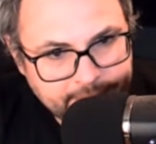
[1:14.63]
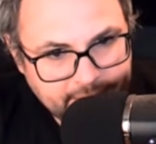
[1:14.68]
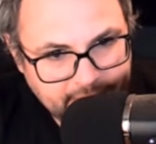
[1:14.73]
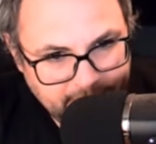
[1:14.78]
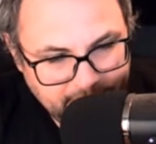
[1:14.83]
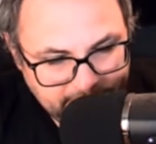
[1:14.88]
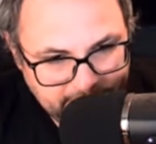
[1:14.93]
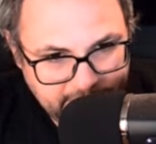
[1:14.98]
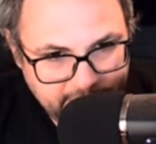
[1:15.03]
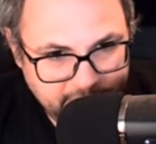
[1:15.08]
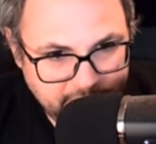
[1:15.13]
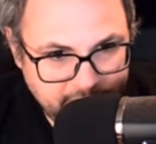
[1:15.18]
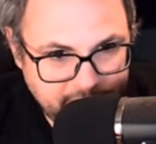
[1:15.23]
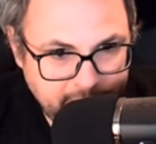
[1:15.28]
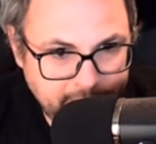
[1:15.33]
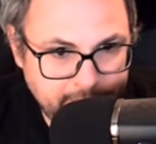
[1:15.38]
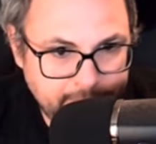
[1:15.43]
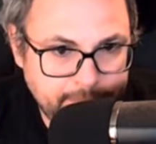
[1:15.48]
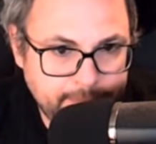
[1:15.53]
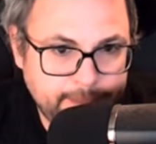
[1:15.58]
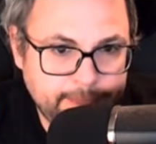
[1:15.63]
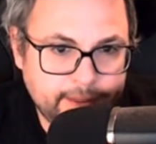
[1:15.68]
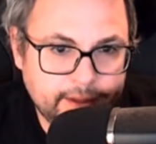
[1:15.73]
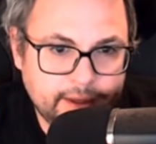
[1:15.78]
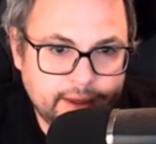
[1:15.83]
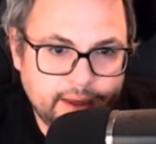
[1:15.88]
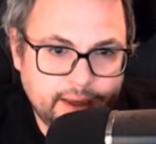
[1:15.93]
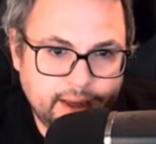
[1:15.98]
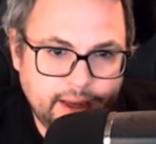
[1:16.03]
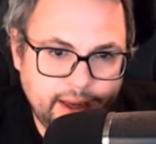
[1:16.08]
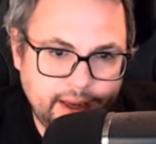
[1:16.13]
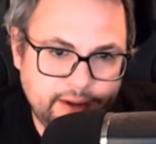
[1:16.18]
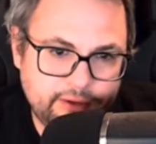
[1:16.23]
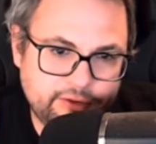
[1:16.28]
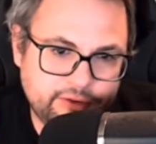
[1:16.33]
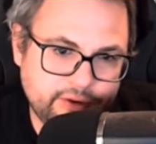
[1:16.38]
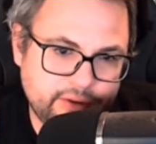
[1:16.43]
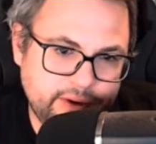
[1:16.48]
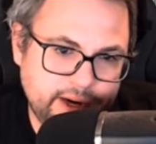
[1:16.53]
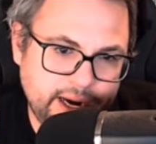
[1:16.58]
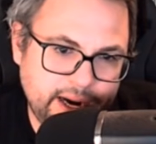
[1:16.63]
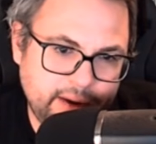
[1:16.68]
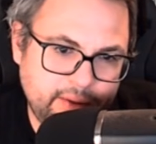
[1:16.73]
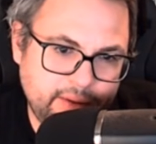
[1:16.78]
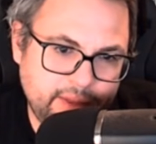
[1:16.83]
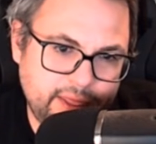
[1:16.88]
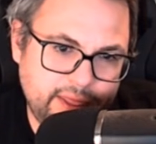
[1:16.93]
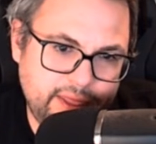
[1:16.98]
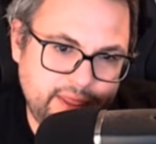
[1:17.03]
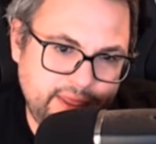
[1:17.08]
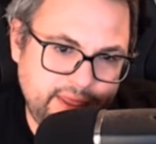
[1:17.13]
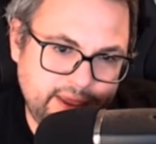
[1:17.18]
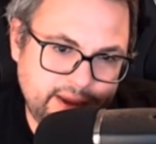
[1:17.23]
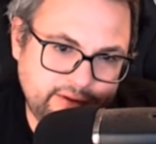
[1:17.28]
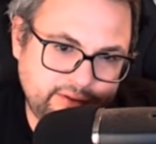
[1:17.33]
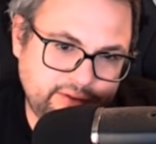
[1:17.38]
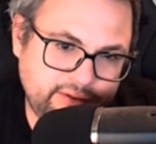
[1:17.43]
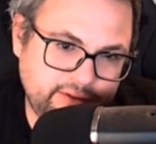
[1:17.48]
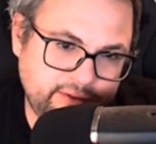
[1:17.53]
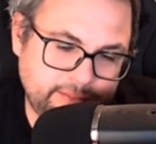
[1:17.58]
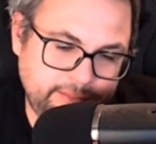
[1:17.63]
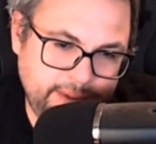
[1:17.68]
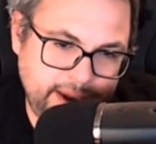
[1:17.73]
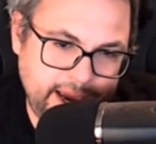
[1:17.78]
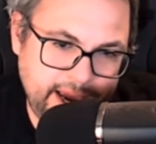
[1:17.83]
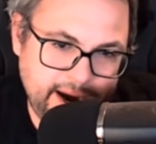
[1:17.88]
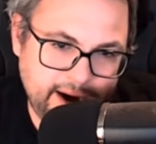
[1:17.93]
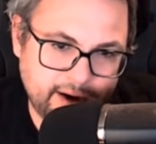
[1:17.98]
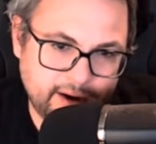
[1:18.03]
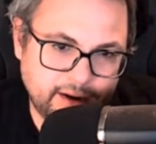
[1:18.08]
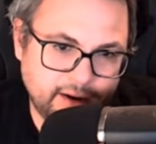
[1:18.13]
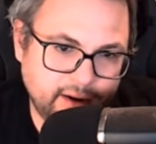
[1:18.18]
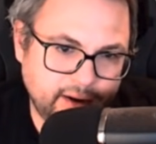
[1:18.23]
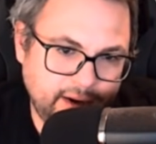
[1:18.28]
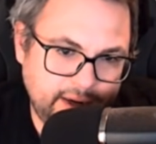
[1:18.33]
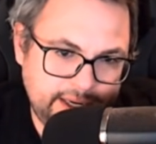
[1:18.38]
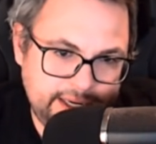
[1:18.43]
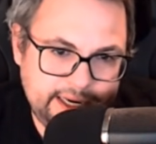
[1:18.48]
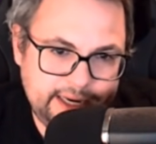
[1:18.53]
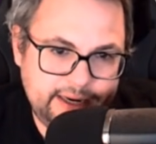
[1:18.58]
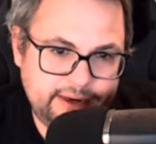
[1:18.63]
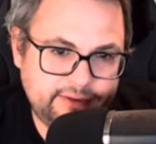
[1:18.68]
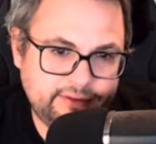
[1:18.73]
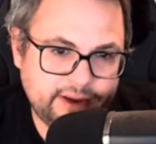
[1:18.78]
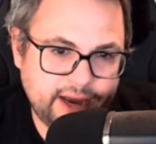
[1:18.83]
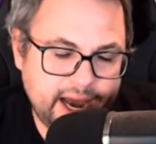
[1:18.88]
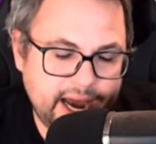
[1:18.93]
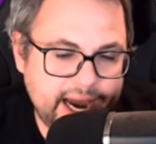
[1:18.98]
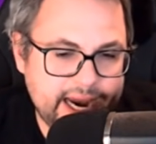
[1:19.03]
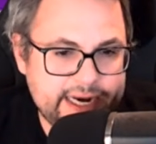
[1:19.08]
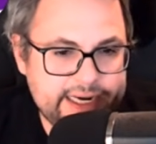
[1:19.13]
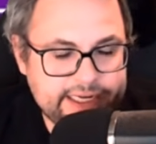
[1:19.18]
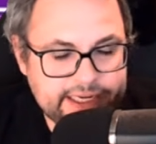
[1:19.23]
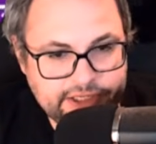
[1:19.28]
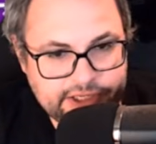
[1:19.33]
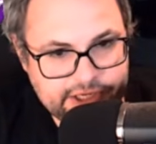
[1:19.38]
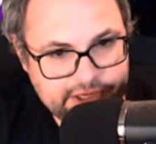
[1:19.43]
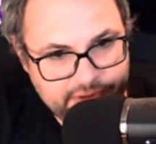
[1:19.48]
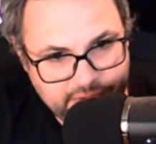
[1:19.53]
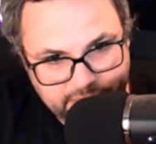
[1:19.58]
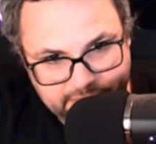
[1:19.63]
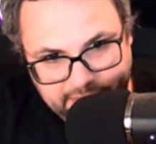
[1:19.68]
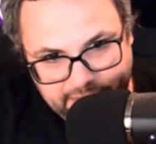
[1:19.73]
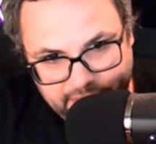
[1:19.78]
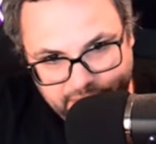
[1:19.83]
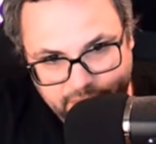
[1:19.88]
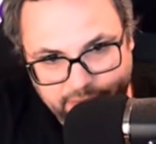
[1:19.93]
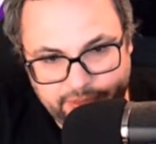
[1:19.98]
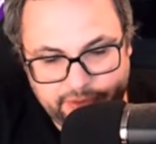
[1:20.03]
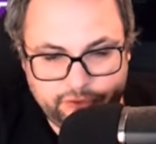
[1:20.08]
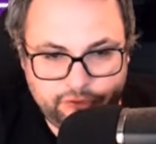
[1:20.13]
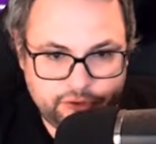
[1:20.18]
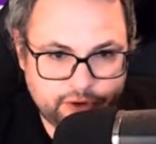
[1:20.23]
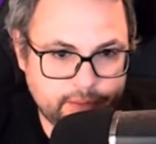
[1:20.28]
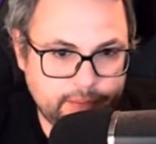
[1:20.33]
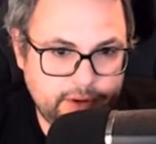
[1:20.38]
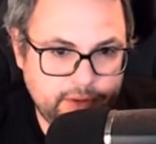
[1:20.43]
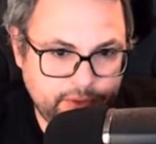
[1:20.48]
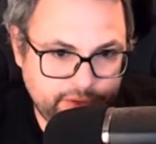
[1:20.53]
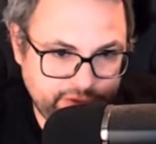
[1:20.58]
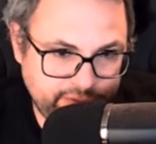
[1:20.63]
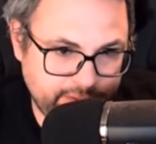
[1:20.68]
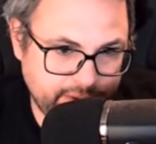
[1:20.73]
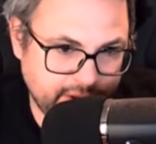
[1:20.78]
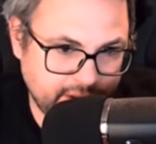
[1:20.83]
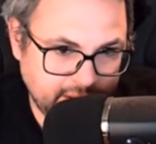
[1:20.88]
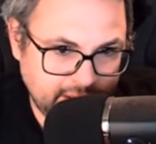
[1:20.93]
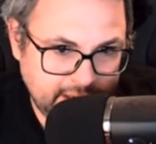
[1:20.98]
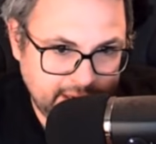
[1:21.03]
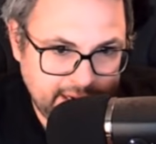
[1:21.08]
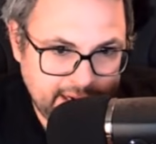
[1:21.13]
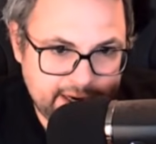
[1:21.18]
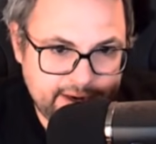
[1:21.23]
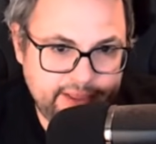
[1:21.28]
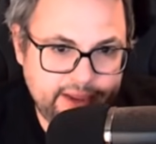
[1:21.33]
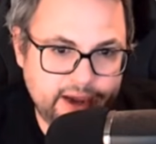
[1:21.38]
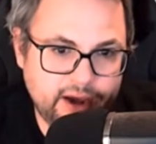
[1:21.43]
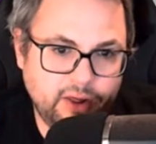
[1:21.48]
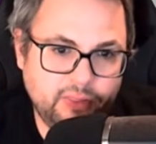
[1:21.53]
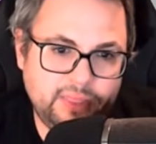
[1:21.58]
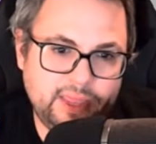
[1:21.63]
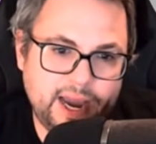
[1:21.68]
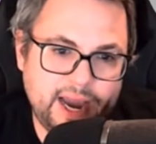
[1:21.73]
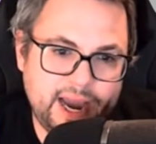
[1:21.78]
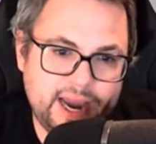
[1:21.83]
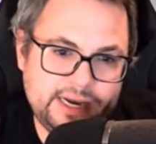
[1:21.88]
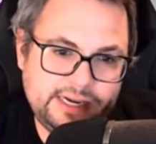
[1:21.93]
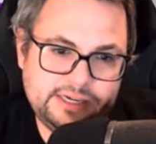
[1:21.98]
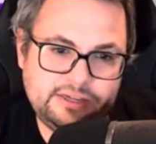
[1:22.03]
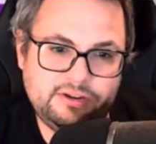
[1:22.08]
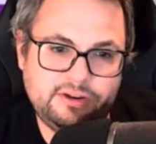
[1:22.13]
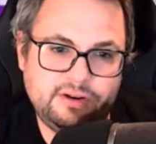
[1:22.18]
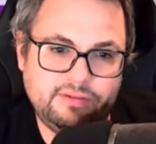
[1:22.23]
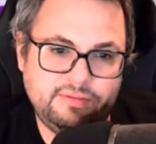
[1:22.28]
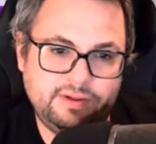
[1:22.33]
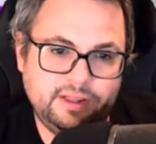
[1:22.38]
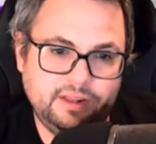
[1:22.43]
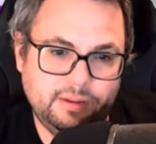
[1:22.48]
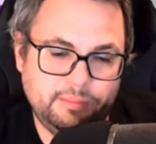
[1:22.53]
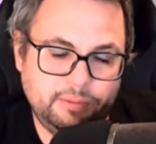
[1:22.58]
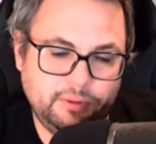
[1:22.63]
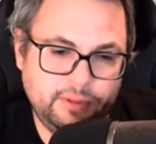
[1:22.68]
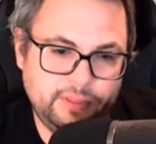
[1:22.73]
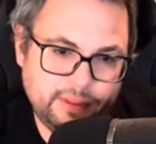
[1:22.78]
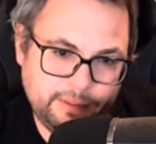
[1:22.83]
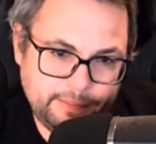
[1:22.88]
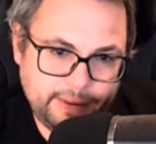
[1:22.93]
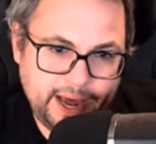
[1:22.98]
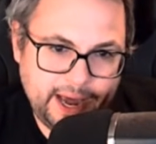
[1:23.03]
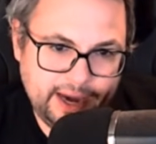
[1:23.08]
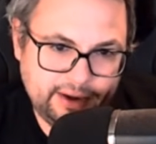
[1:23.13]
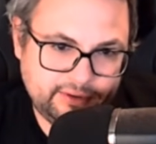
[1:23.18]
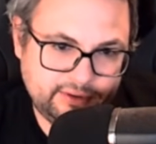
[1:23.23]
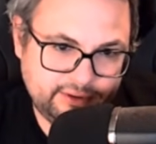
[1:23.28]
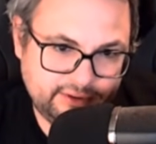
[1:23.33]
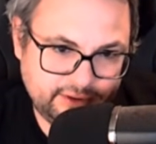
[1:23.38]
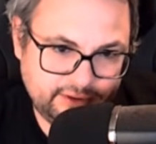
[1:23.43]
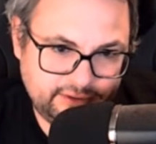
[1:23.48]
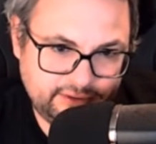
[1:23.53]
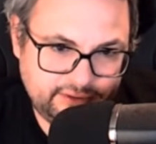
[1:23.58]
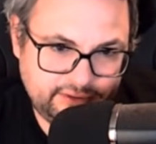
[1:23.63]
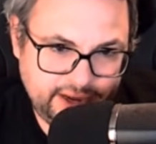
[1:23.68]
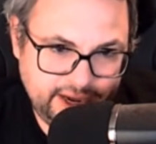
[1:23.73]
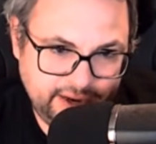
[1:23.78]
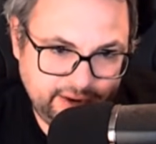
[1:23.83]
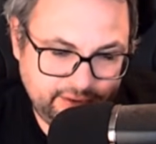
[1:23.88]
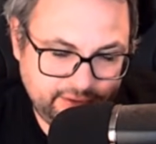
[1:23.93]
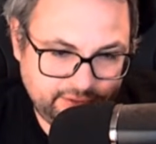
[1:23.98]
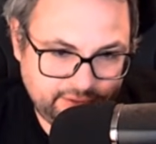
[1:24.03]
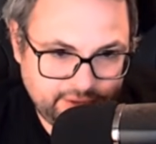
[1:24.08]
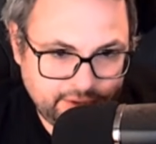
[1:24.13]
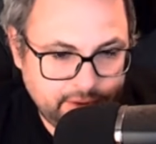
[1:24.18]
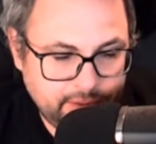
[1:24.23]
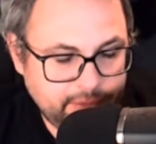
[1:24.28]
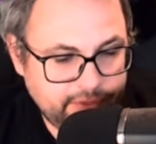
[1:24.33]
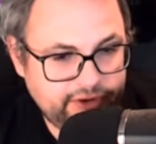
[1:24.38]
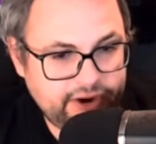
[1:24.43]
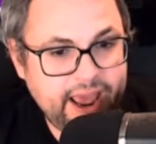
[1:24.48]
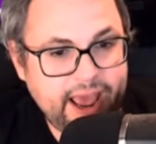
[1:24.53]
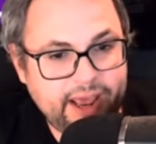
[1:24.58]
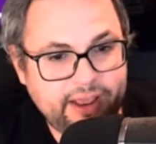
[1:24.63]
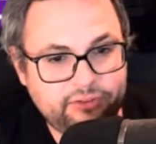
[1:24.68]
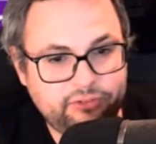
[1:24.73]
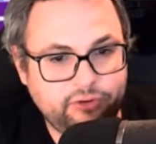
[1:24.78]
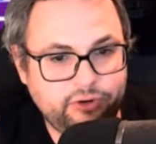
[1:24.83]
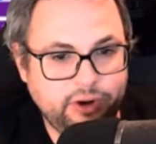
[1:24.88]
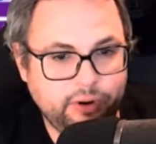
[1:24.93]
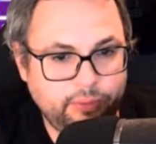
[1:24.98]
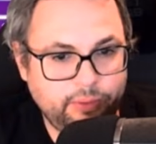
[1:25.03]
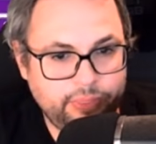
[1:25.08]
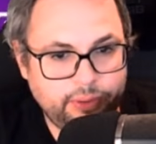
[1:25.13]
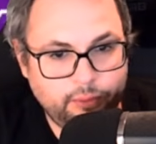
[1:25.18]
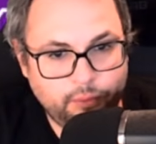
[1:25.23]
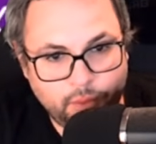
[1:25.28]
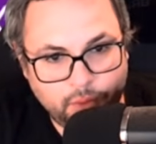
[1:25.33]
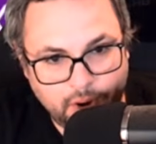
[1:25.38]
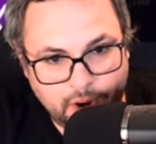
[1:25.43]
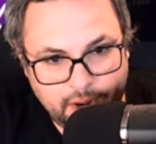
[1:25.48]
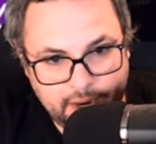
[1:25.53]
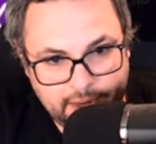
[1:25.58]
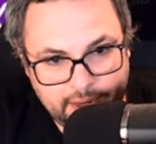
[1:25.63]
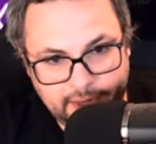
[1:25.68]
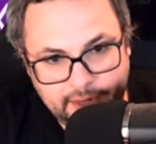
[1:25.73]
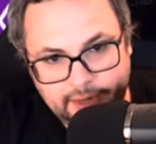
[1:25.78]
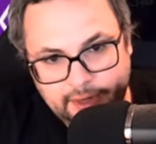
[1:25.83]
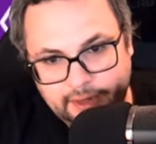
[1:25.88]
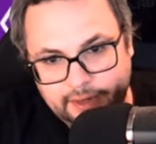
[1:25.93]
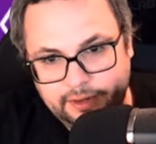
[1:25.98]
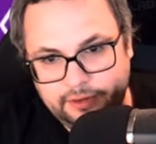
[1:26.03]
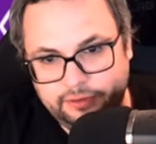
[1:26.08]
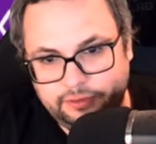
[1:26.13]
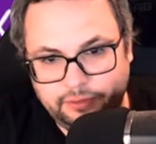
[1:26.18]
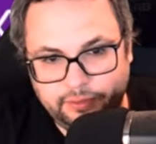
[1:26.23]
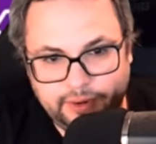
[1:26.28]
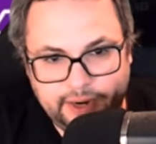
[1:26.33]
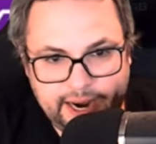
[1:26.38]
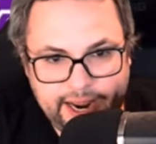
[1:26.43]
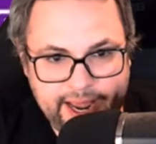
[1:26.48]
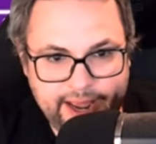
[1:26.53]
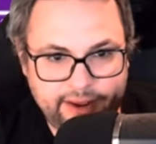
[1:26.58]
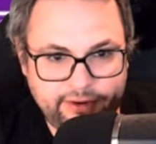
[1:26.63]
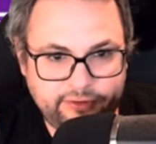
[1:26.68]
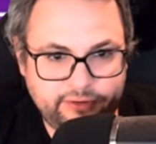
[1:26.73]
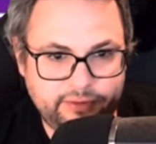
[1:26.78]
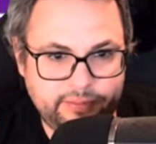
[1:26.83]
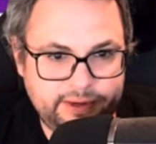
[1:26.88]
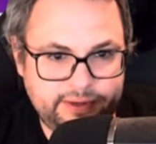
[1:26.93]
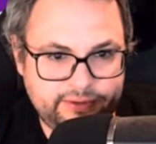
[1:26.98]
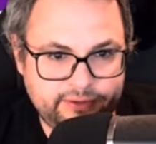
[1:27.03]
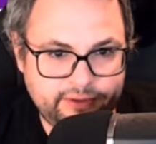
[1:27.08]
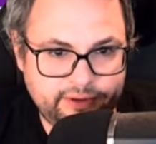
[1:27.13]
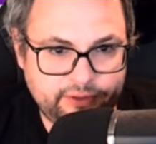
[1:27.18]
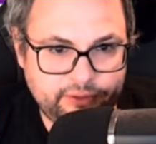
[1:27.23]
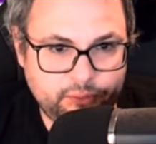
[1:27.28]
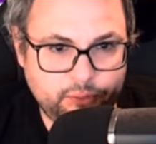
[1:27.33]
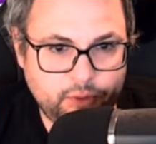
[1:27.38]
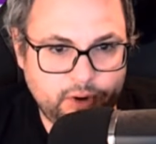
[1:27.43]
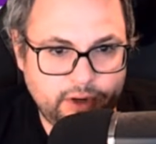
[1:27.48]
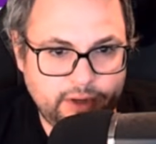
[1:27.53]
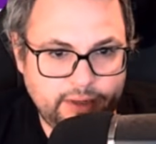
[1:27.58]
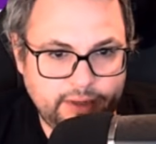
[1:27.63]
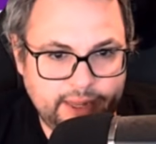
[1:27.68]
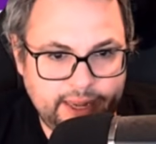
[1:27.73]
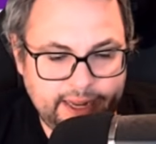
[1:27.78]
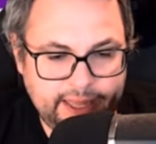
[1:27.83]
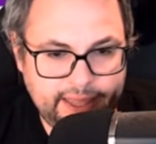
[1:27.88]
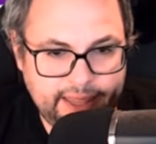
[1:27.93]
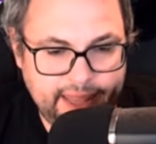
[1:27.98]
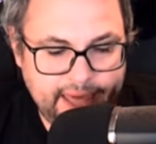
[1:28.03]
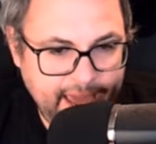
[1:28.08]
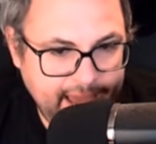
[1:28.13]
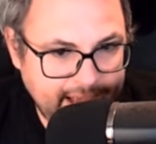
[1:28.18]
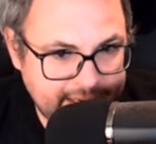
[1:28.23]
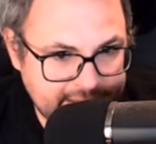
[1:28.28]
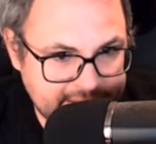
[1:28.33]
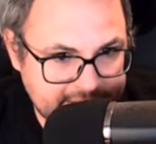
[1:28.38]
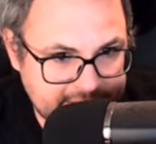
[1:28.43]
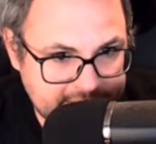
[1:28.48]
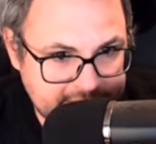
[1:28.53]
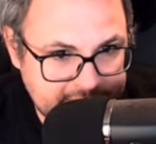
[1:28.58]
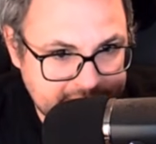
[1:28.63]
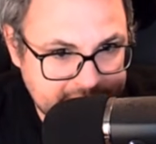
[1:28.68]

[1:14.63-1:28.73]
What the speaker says: Okay, good. So now this pair needs a high digit on it, on this German whisper, and the only high digit available in the box is a 6, which has to go with a 1, and so it has to be 6, 1 like that.